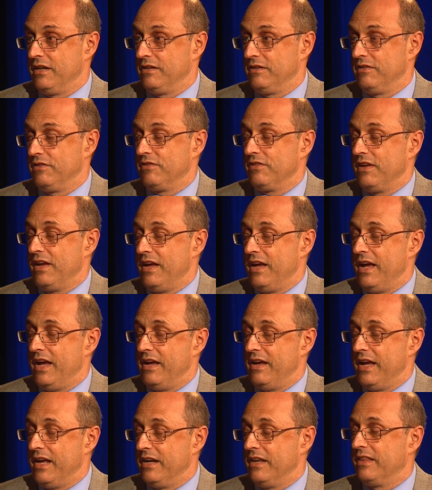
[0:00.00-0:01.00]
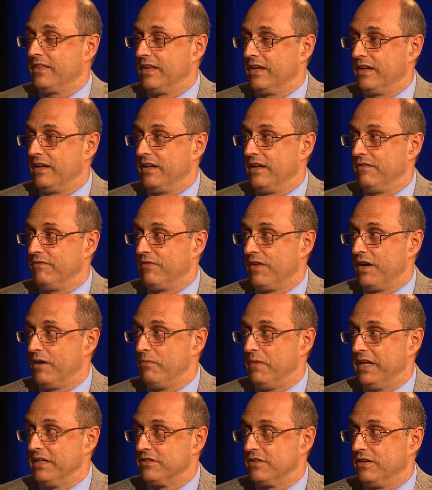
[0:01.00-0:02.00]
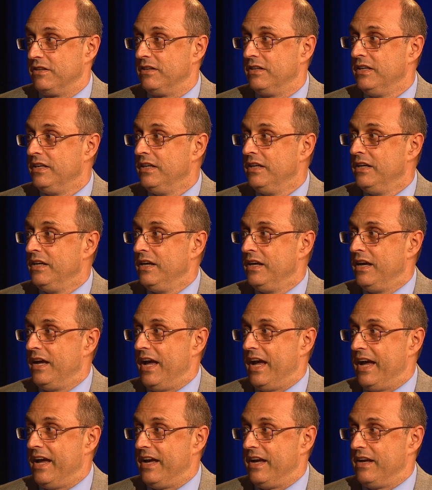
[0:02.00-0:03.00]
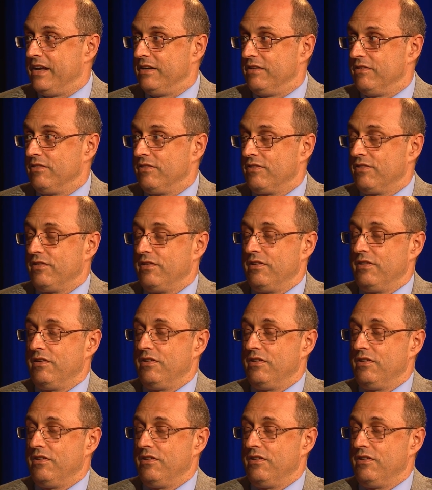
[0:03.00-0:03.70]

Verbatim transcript: and anything environmental, and